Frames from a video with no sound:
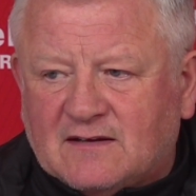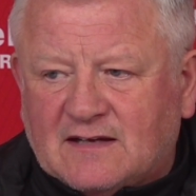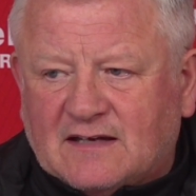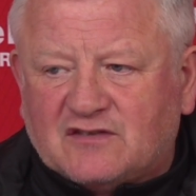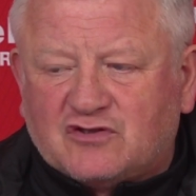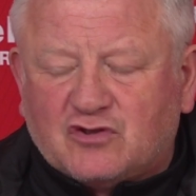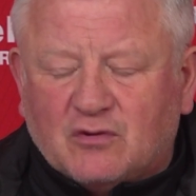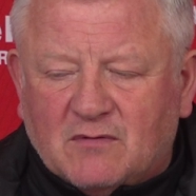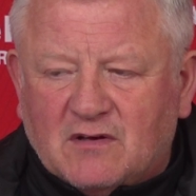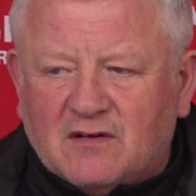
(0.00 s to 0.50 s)

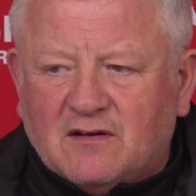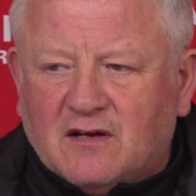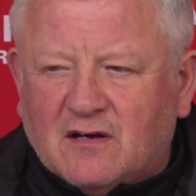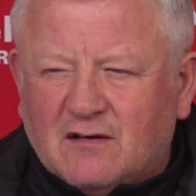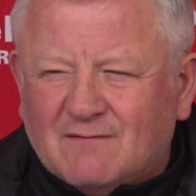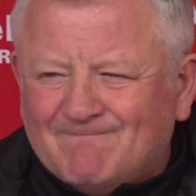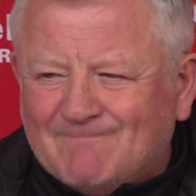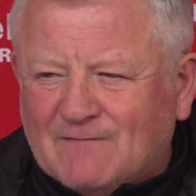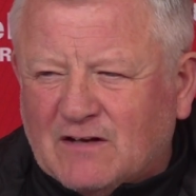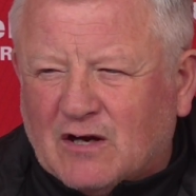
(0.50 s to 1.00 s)
something
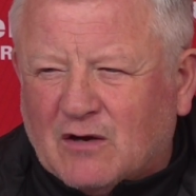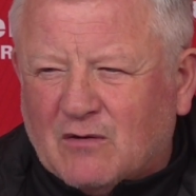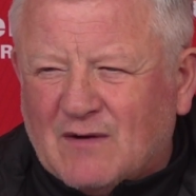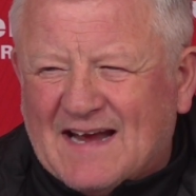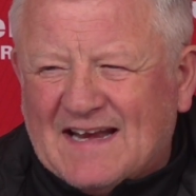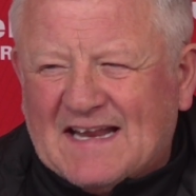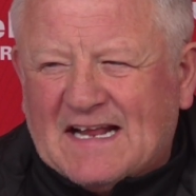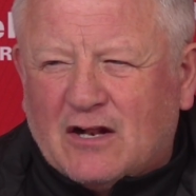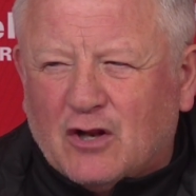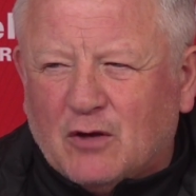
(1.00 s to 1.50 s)
that, you know,
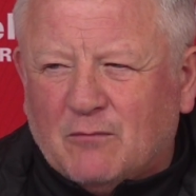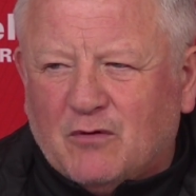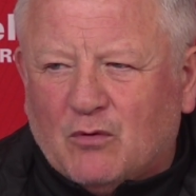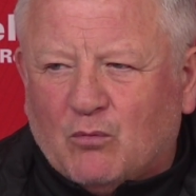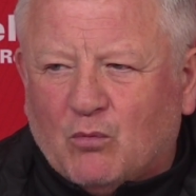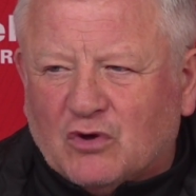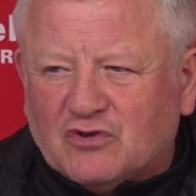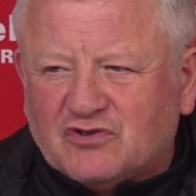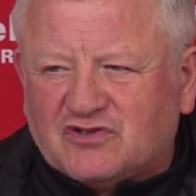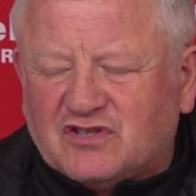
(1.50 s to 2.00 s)
any club that
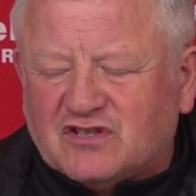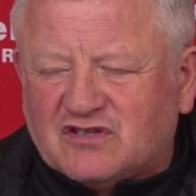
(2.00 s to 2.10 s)
wants